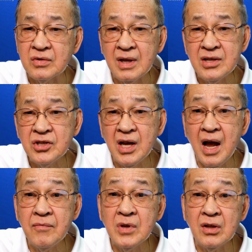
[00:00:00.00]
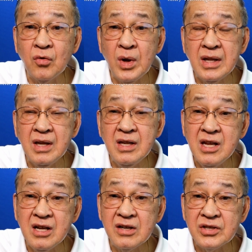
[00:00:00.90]
So let's say after 20
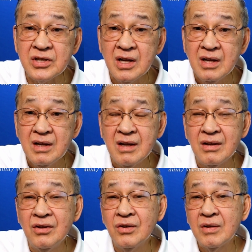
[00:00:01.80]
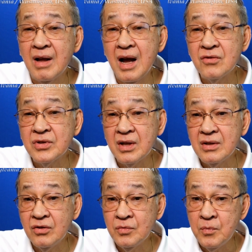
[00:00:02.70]
years, your house
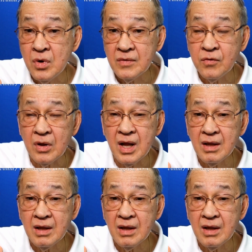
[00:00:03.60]
that you bought for